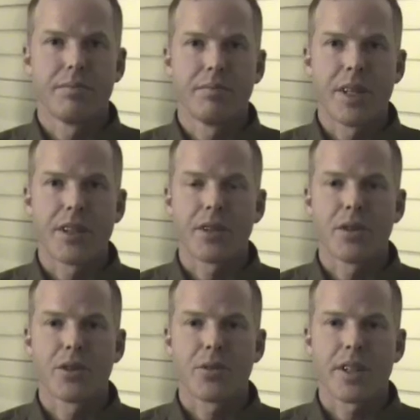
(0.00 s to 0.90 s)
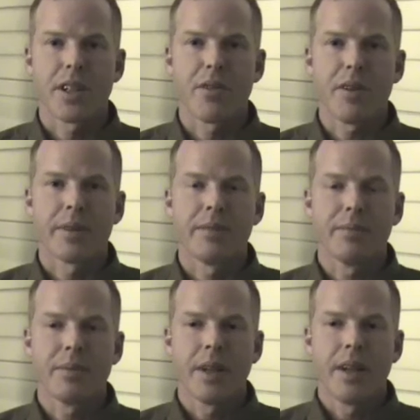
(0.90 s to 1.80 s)
meet their goals with the equipment
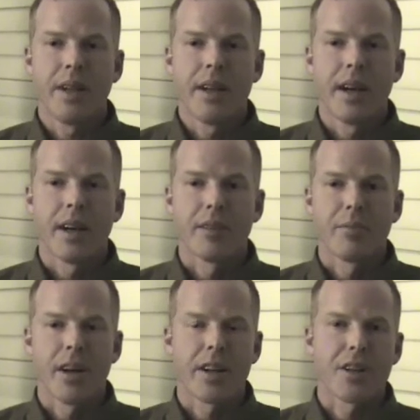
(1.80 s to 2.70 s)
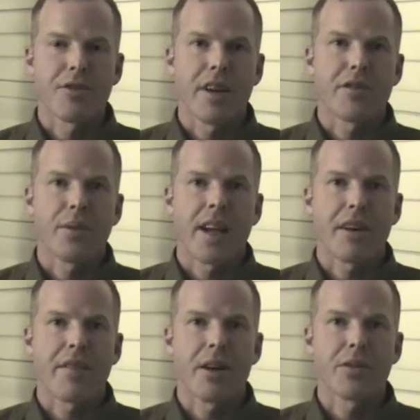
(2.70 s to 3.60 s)
um, aren't going to drive two and a
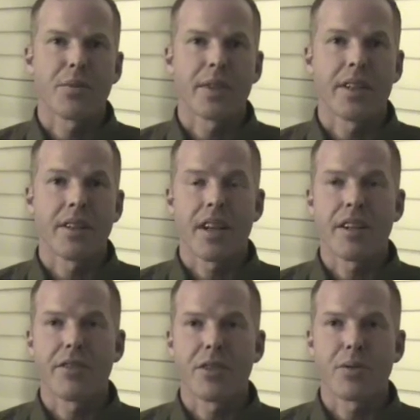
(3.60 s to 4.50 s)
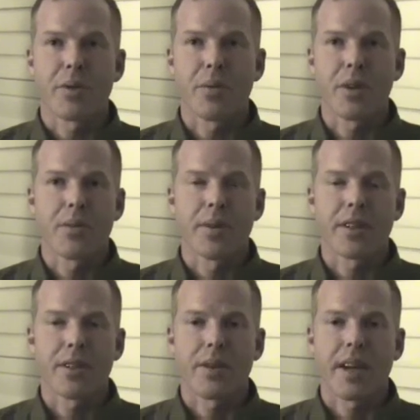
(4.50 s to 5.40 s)
half hours with it. A lot of the folks we work
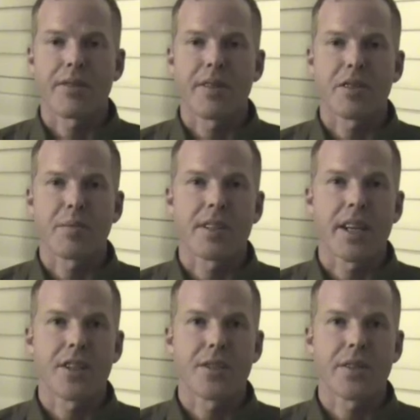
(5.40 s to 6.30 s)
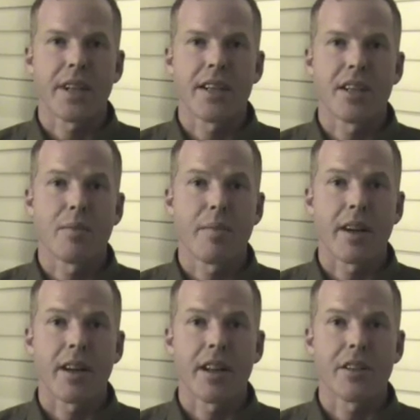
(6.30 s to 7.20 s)
with don't have transportation or they need to
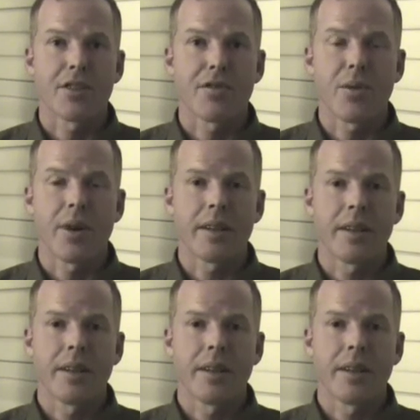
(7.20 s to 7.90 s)
depend on others for it.